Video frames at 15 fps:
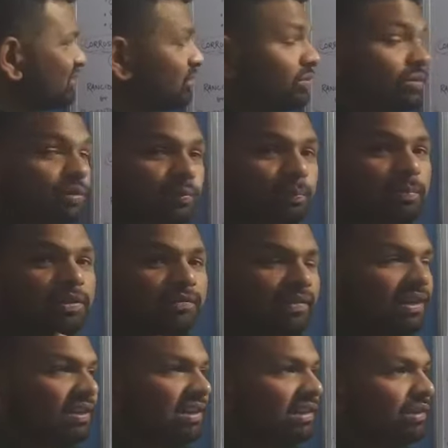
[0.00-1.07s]
So to
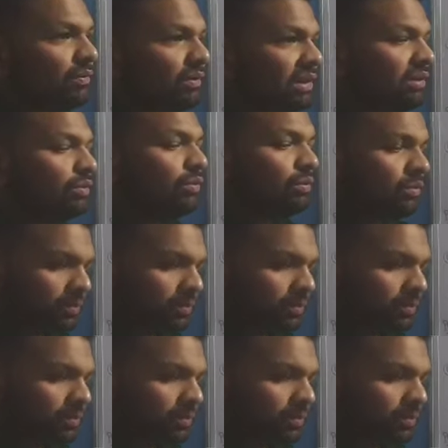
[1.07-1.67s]
prevent it, we